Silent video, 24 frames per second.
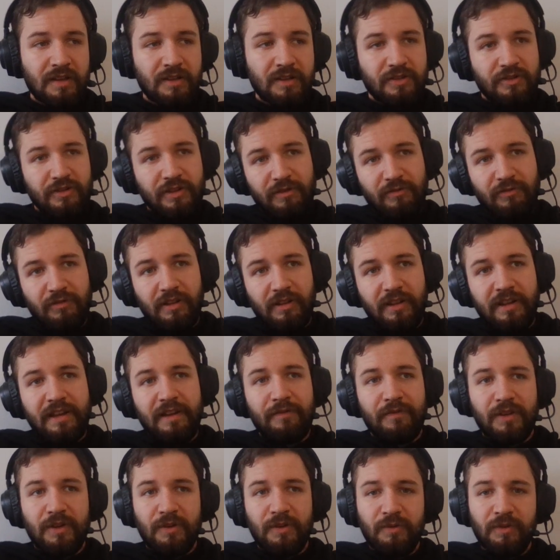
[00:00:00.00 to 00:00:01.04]
generally
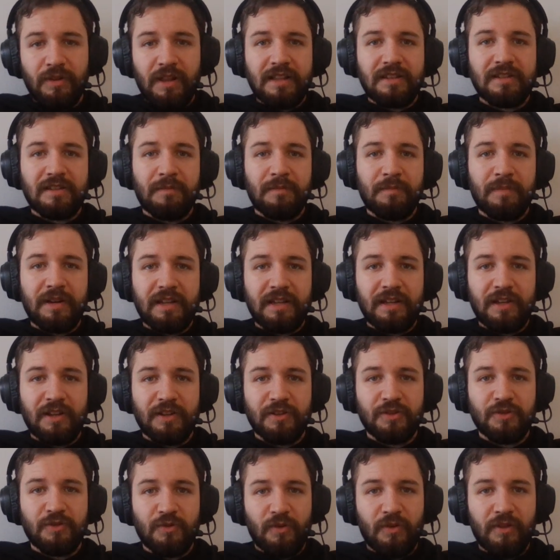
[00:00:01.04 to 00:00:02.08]
if you let somebody
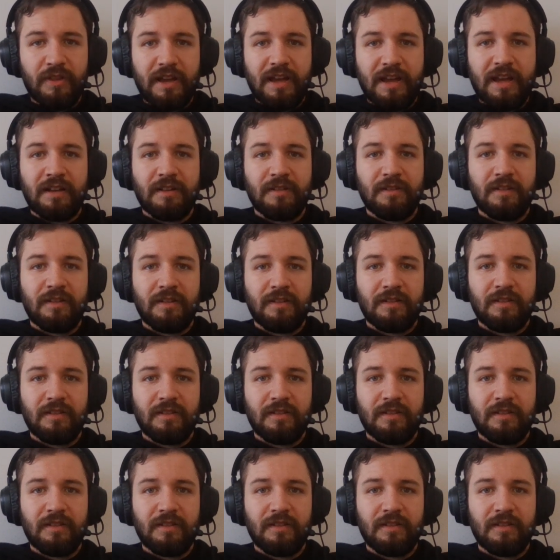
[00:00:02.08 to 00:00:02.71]
control that